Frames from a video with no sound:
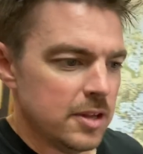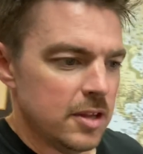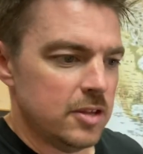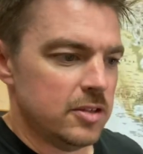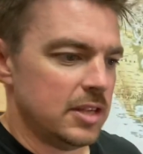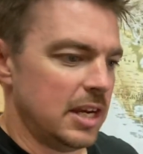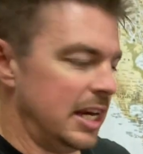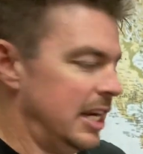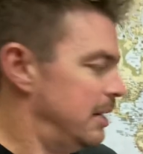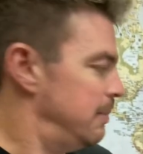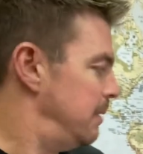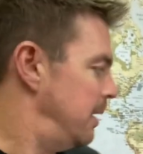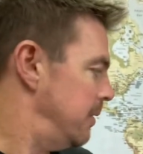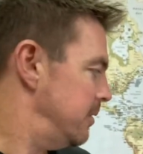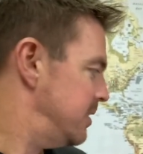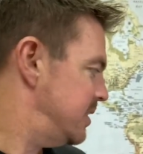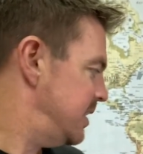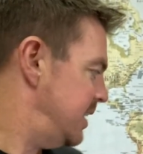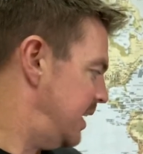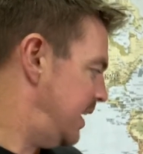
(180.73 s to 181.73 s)
So I need to be
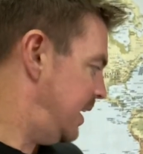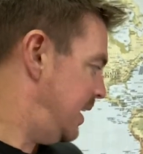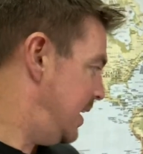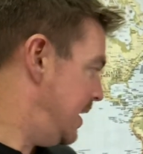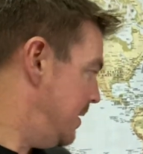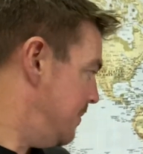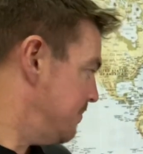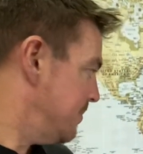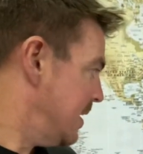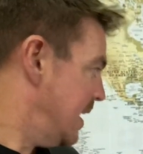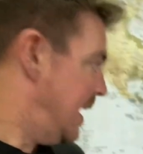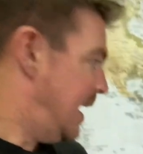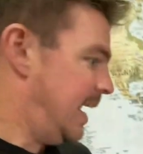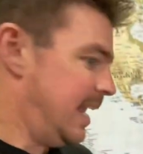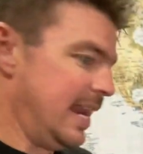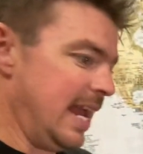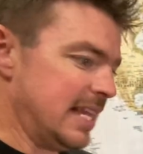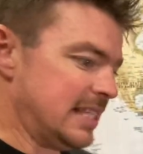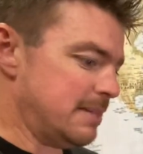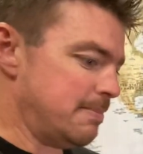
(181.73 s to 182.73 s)
able to see.
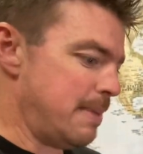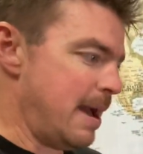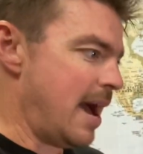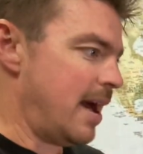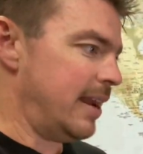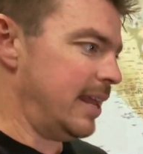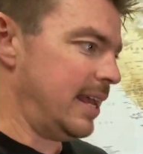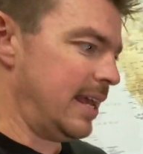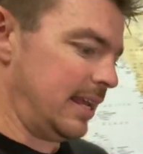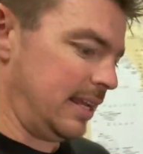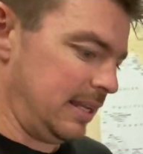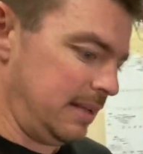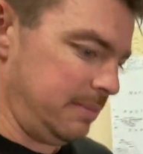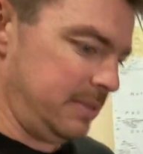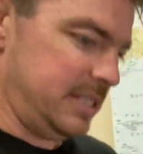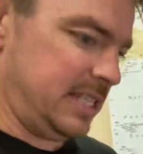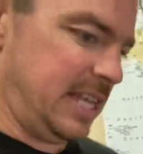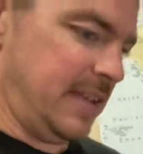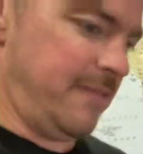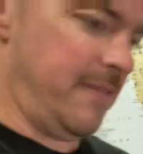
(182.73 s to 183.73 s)
And that's about it. Let me
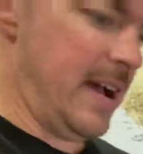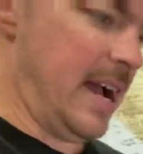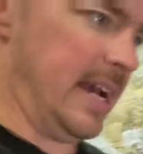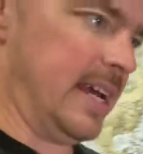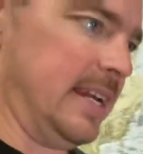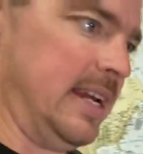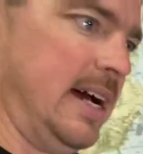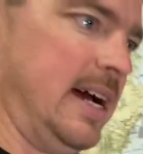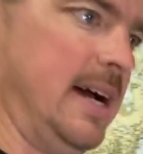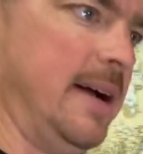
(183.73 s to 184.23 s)
see if I can.